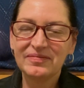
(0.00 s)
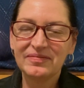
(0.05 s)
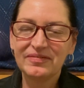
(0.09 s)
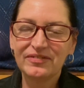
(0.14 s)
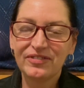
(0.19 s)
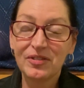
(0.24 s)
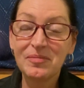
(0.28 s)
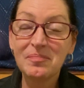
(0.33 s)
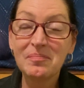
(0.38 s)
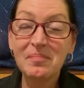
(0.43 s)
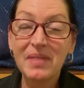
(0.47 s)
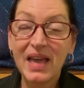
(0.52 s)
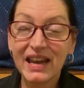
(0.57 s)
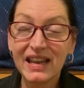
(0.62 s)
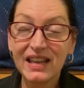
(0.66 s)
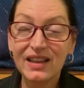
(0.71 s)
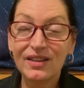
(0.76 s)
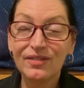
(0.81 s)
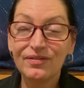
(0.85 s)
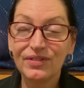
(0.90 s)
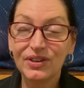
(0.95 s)
for
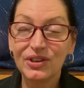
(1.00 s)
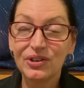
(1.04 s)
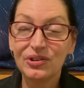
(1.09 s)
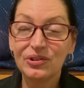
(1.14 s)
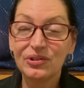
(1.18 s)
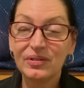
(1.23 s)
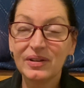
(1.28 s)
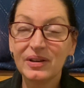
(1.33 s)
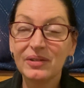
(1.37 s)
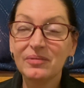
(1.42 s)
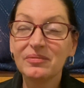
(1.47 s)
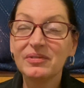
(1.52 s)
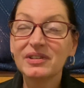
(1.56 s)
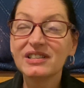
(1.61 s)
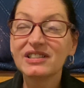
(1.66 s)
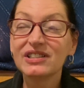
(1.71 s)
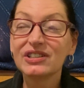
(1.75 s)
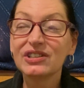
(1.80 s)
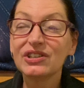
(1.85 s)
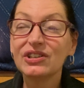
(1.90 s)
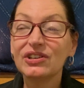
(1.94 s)
many of you, it
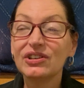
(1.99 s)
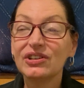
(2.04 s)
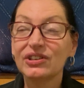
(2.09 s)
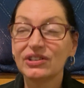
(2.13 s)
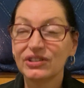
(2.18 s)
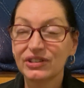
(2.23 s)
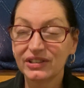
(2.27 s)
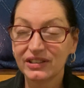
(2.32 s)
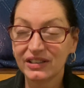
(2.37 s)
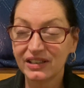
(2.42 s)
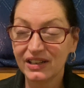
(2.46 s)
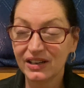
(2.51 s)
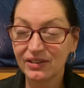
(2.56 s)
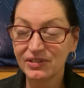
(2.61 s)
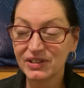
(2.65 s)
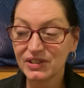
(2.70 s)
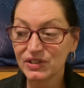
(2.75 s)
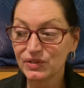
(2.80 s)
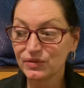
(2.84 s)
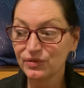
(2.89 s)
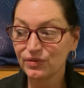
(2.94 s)
was good. It
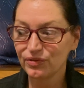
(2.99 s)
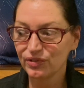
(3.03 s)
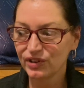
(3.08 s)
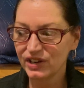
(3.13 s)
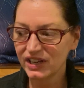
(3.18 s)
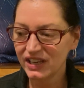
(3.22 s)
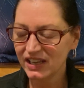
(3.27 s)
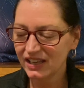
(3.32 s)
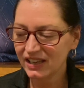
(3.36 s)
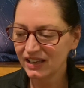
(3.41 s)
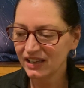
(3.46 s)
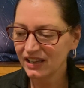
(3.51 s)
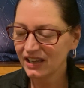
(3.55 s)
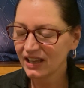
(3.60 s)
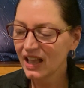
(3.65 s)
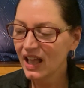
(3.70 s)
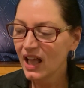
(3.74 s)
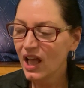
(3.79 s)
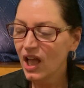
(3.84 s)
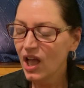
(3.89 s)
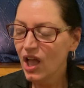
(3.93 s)
was
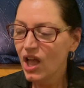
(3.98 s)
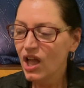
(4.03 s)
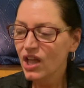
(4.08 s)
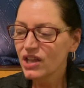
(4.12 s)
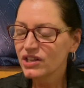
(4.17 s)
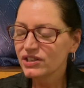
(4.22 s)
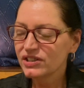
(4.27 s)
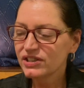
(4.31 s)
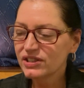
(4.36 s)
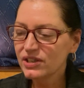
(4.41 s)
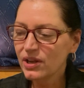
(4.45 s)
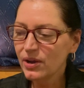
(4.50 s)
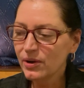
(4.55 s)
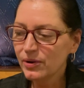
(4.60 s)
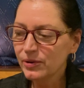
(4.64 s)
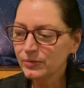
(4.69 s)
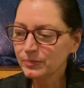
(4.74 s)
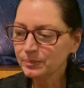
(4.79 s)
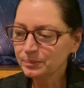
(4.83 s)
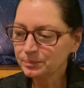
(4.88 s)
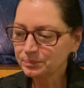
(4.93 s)
freeing.
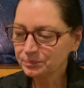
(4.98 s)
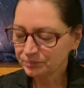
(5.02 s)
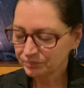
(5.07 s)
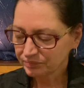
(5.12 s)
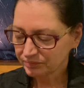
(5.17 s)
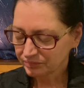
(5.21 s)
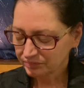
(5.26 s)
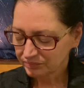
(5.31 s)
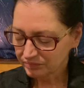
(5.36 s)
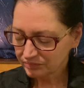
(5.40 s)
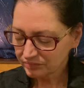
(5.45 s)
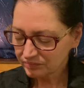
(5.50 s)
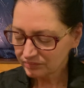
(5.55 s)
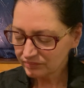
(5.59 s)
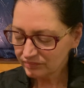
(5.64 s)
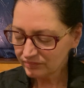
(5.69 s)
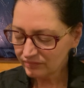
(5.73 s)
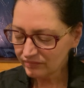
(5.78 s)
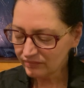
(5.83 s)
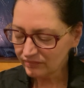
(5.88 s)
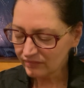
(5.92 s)
So
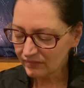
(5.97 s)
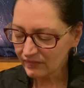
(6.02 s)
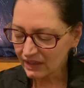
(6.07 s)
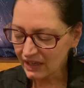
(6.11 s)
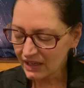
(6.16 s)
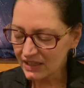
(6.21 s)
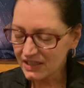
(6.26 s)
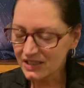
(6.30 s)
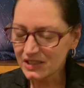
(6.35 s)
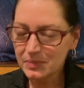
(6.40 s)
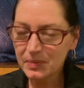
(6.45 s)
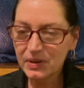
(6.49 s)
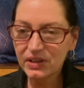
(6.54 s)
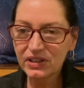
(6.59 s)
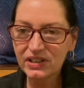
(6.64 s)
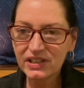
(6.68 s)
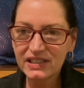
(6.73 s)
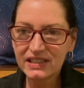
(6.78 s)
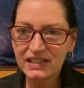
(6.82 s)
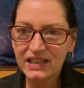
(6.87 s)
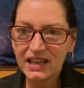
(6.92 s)

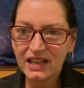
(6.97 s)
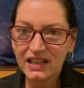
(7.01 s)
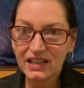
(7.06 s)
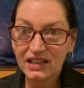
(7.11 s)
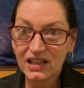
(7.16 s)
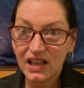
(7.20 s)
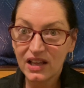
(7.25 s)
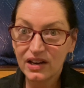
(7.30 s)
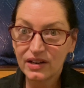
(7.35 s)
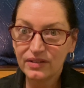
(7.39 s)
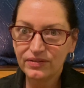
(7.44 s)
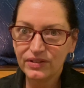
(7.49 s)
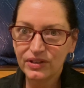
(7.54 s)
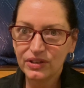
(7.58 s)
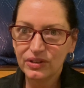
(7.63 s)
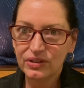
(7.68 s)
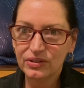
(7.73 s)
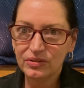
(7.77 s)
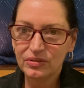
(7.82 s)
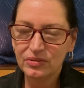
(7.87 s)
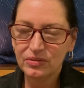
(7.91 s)
Spirit is saying a lot of
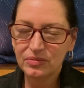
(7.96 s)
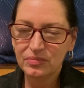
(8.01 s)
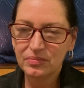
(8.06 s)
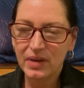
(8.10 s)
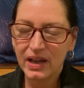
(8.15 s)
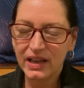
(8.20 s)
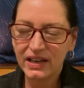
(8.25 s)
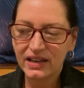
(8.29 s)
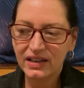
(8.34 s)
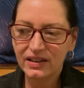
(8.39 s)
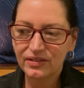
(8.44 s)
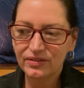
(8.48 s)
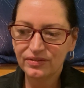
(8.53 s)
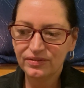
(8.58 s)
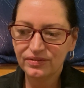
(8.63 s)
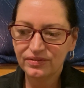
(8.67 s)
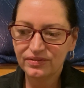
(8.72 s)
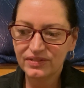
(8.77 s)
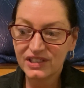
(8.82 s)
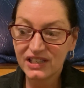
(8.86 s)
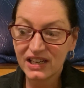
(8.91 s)
you might have
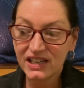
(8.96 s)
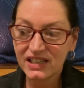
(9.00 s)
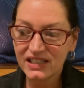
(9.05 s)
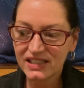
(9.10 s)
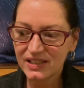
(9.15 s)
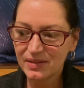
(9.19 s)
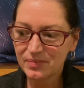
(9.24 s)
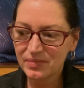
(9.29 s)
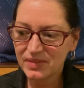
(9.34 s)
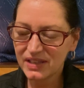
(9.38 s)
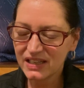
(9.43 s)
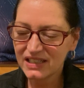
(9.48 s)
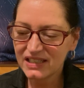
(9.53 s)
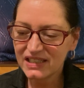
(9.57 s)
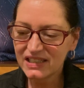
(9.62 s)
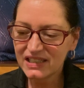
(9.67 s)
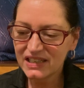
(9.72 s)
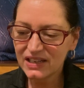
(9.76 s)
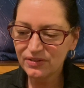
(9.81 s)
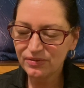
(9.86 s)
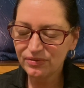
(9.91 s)
done something
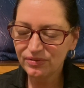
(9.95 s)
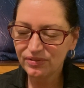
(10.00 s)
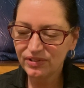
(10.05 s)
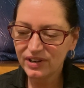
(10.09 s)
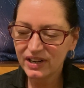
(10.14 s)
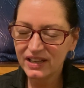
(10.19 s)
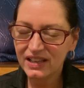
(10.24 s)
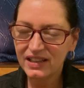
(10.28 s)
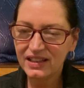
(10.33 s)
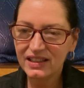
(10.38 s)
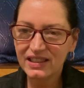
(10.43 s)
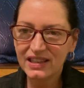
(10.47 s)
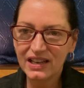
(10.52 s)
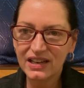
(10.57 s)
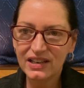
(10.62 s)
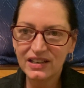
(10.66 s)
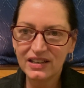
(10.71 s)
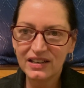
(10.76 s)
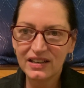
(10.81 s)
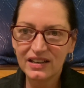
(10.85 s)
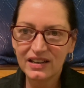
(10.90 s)
different
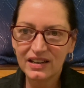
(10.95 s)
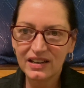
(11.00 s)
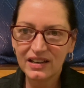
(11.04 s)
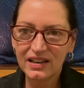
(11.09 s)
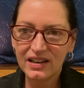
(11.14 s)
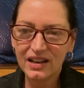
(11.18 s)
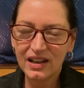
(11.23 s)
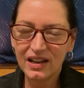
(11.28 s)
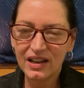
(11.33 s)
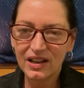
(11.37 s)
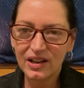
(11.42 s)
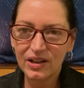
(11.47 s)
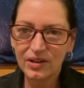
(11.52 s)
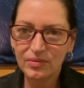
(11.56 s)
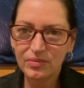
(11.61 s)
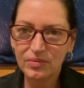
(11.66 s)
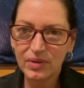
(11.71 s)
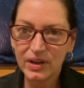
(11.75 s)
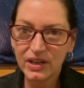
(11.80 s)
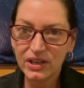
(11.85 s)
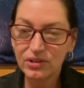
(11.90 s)
than
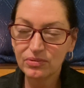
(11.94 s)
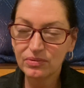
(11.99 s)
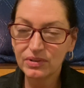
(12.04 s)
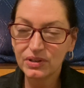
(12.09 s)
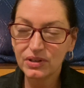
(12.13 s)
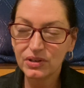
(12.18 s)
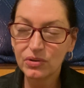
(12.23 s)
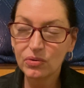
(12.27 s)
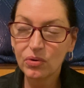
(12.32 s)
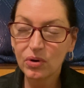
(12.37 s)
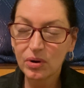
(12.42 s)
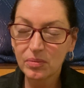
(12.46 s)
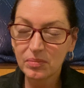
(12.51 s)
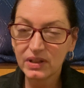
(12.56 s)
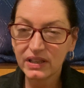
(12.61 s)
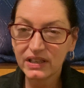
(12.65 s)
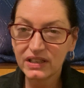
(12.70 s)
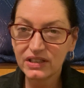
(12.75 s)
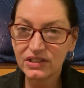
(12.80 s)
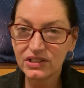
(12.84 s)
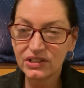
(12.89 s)
what you would
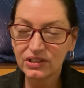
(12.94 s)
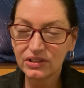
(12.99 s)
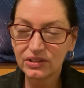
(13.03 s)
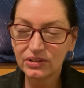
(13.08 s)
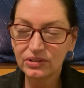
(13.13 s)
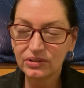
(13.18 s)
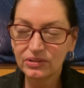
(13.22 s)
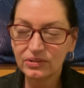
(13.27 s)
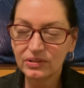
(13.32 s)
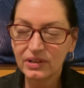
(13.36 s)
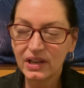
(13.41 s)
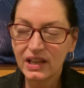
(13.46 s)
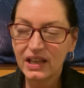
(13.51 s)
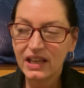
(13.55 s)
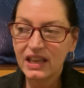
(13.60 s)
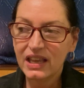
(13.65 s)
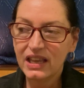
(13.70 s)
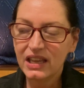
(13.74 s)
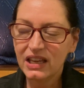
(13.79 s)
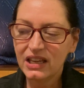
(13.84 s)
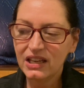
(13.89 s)
normally do
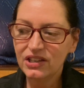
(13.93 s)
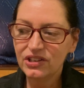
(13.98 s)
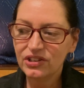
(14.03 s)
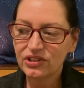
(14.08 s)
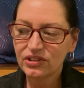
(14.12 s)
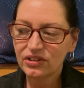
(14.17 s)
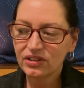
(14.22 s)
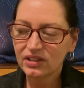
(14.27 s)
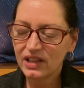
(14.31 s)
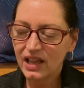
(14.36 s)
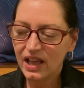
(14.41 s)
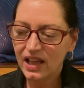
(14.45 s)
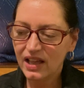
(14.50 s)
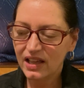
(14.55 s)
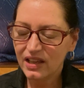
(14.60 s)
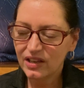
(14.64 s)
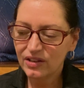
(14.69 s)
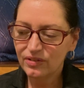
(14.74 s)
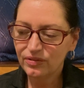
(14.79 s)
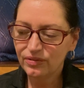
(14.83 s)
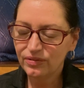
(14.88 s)
in your
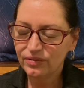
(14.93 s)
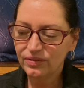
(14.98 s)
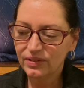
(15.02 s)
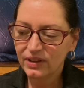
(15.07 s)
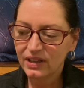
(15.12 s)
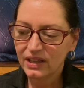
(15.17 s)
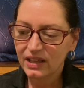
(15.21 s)
life,